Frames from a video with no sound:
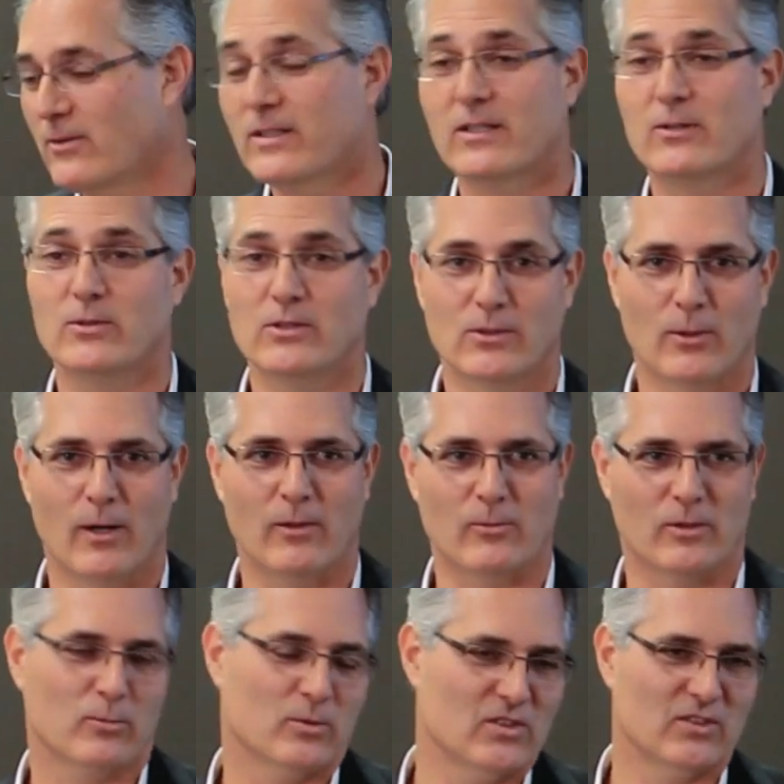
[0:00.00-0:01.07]
care who you go out
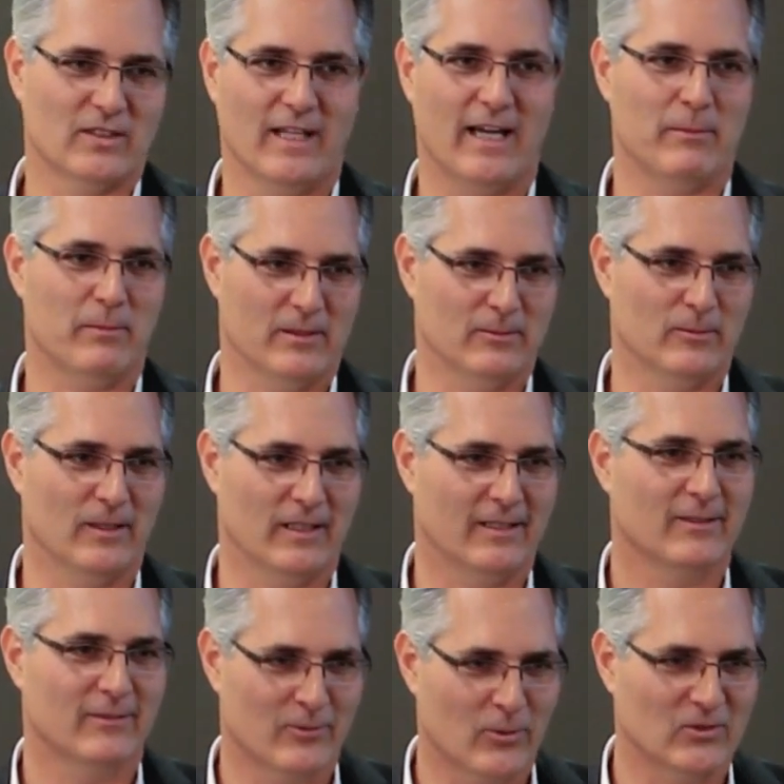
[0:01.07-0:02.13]
with, which is a lie, by the way.
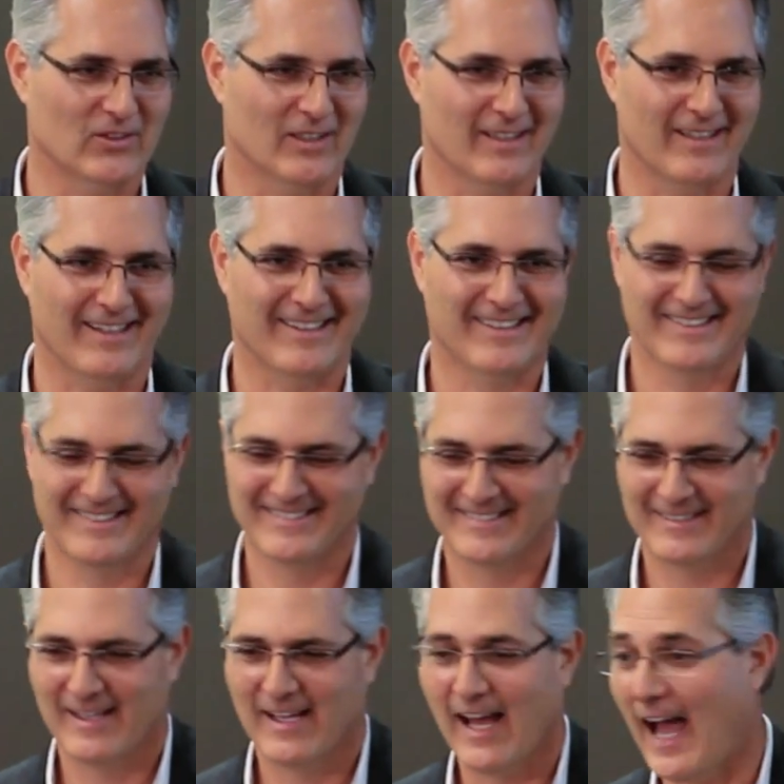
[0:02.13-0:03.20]
Of course I care.
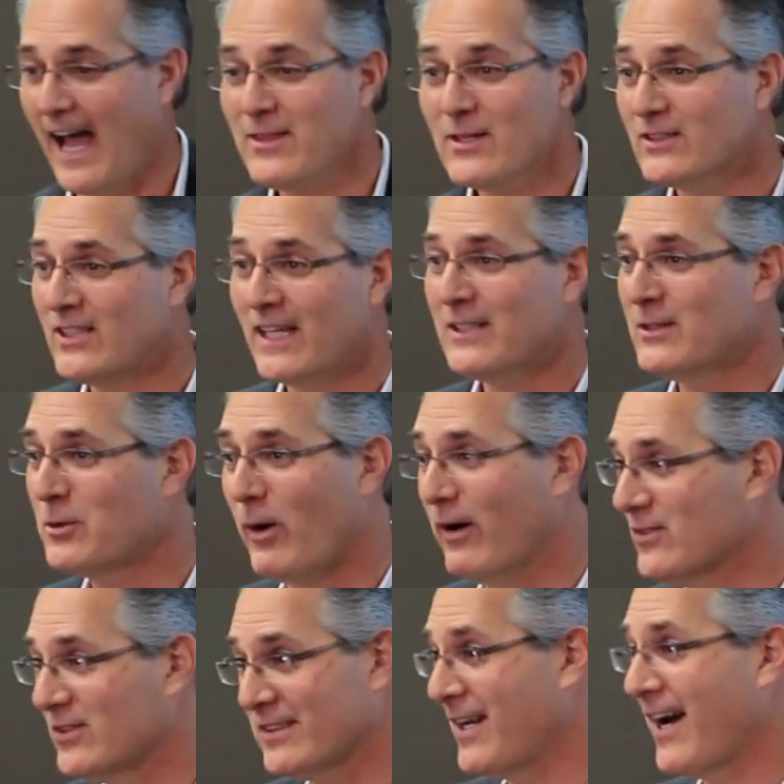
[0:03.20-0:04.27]
And they're 10 and 12,
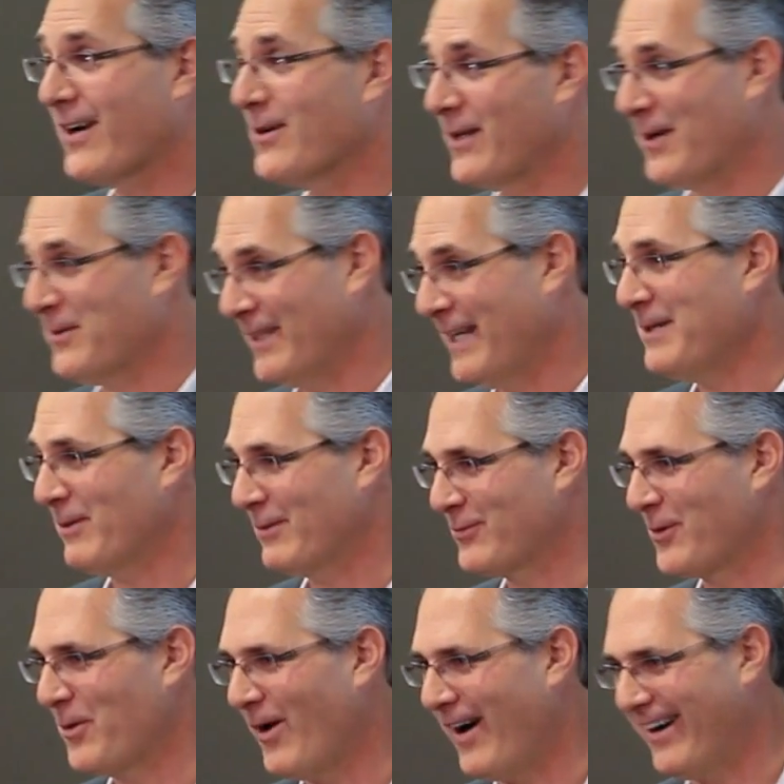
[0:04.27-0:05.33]
so they're not going out with anyone
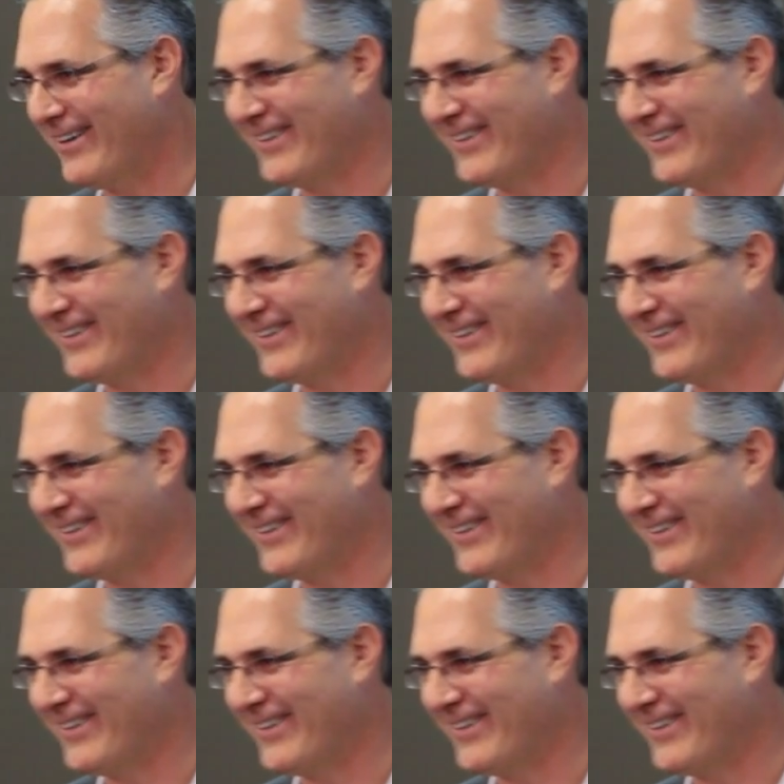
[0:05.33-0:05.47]
for a while,